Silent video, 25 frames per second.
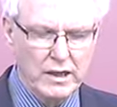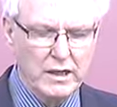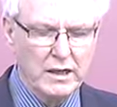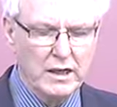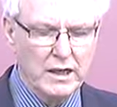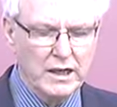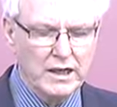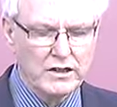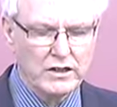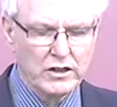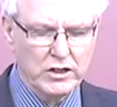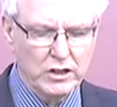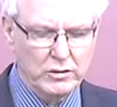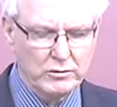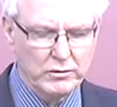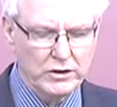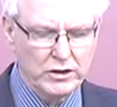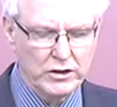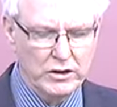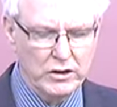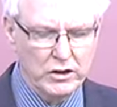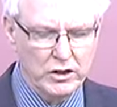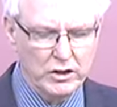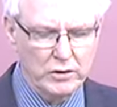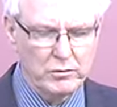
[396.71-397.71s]
Let's come to
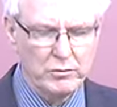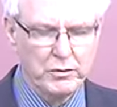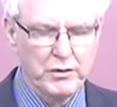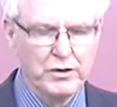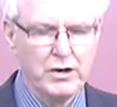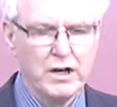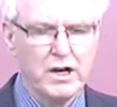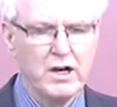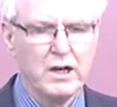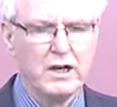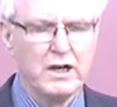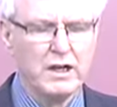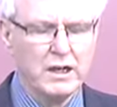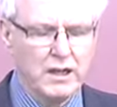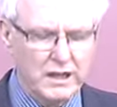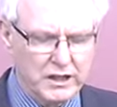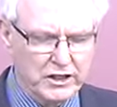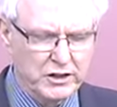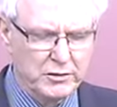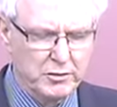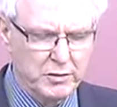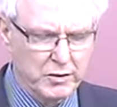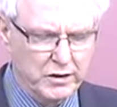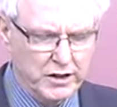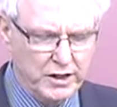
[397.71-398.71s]
God in prayer.
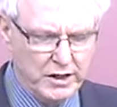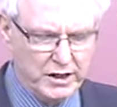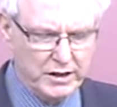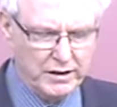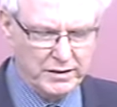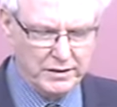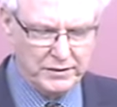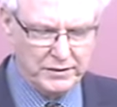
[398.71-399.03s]
Let's pray.